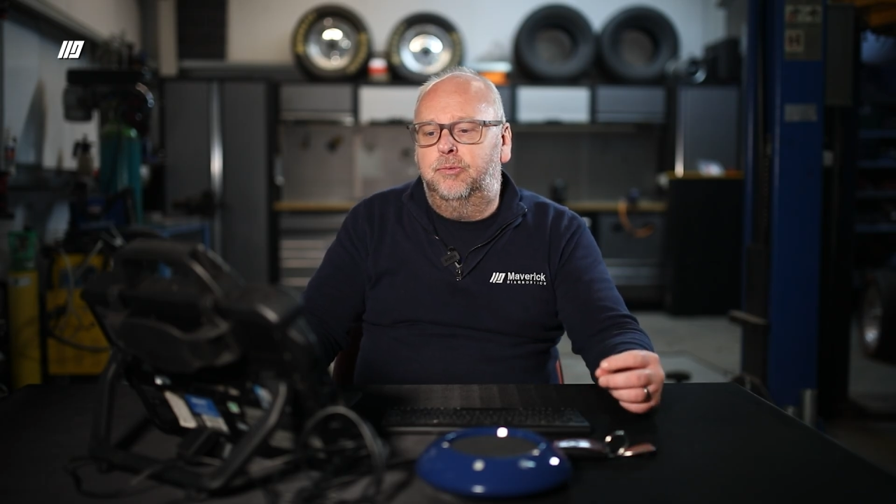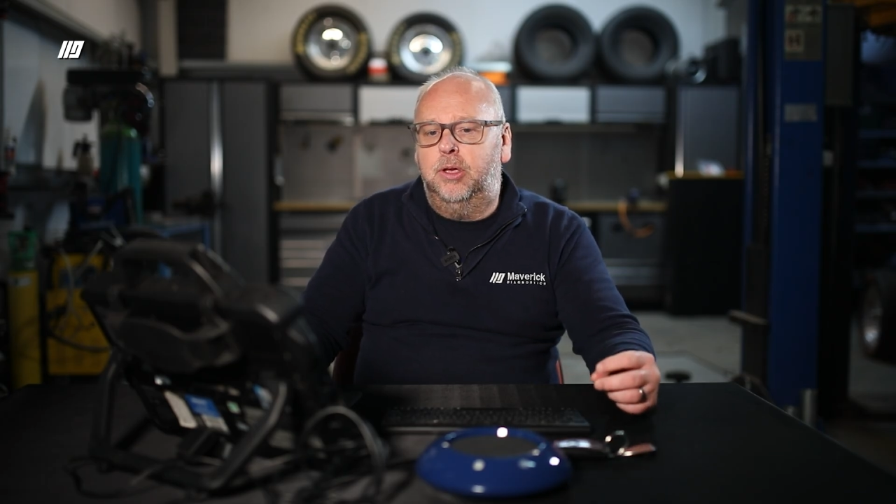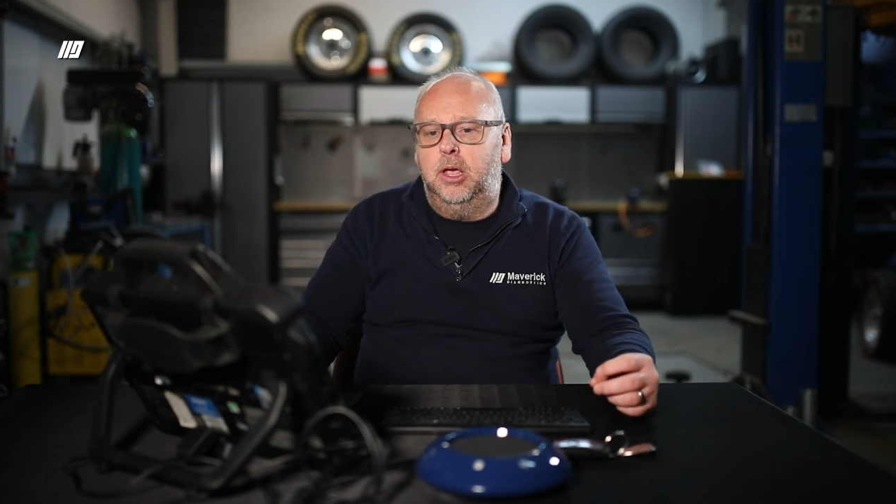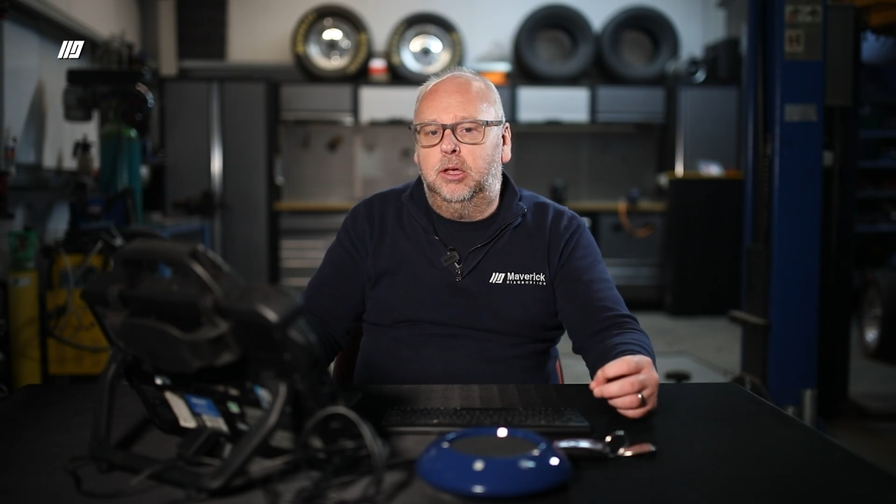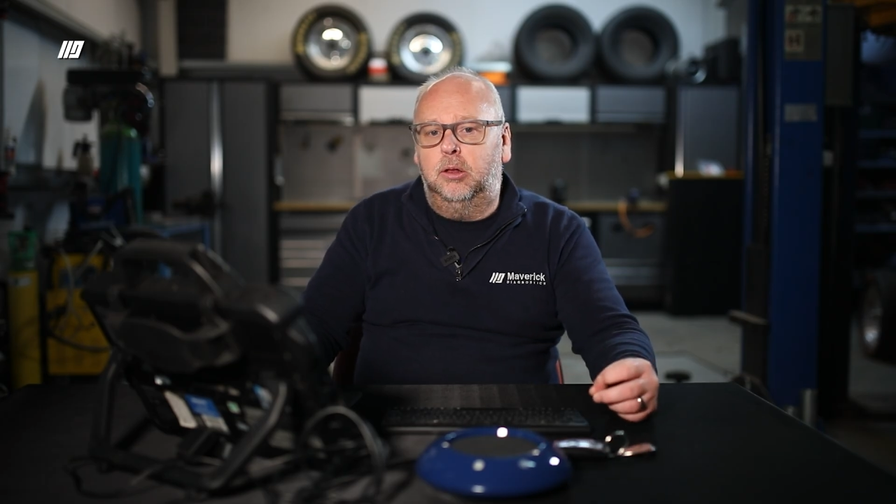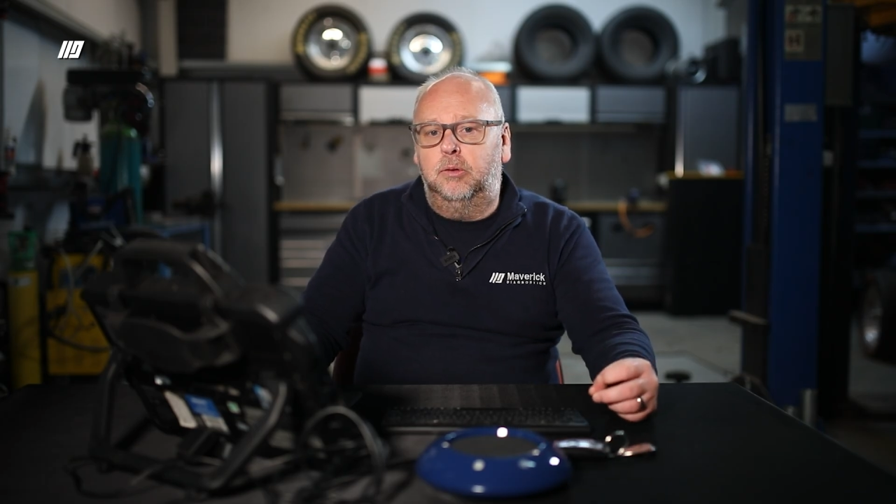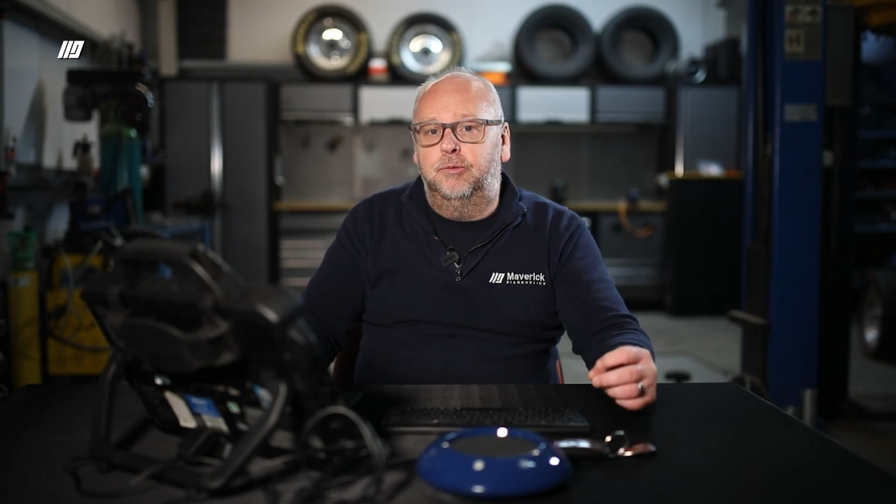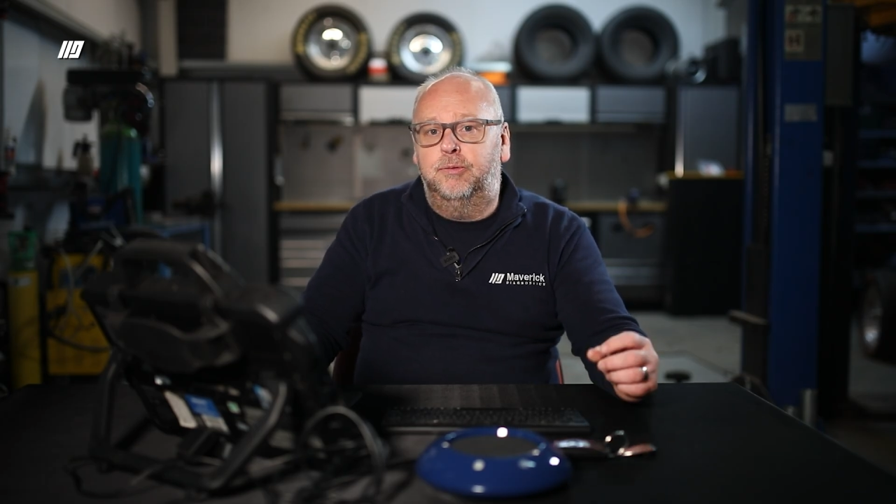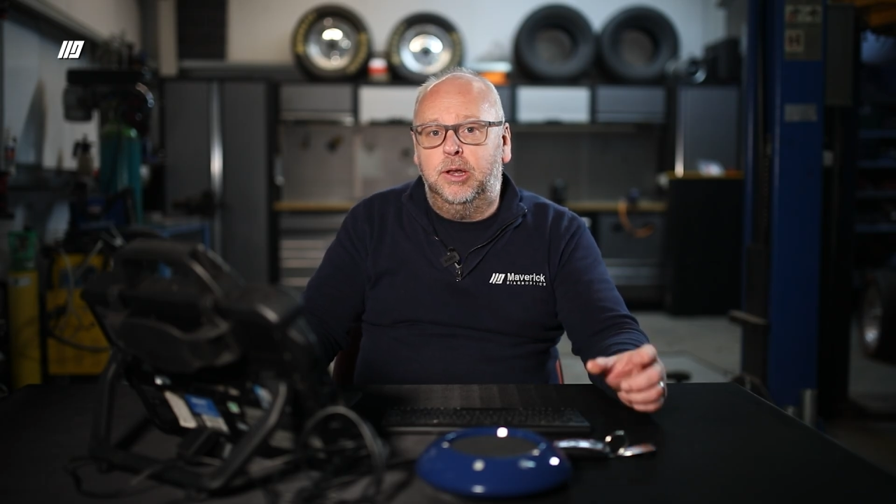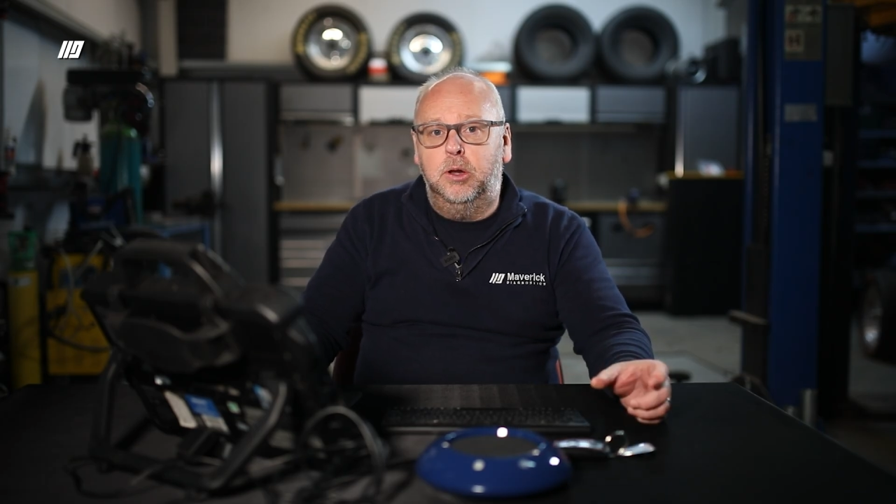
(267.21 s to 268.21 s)
the
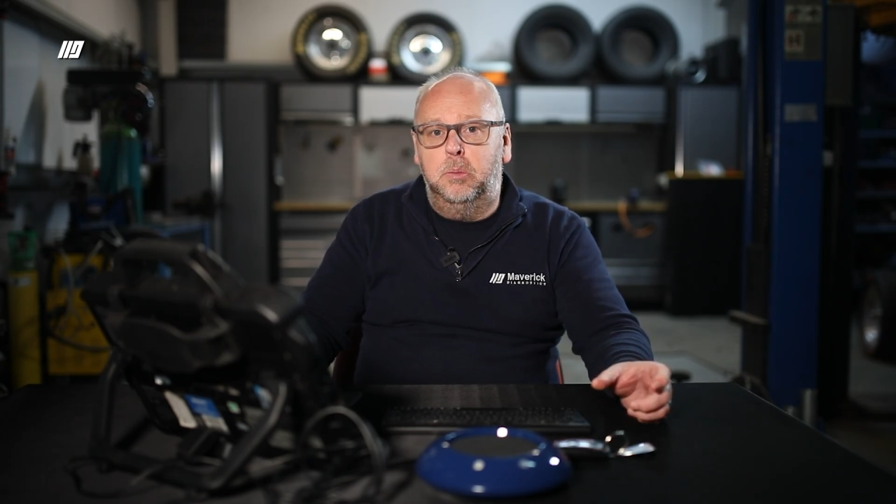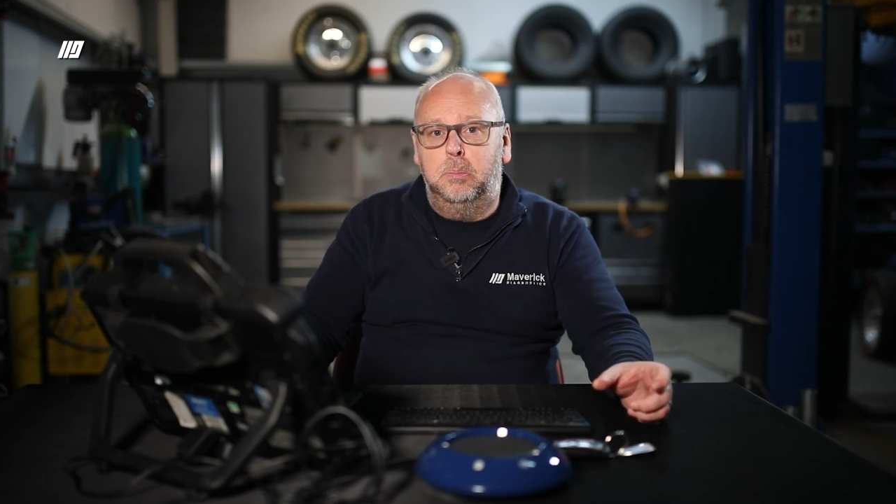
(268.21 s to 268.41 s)
vehicle VIN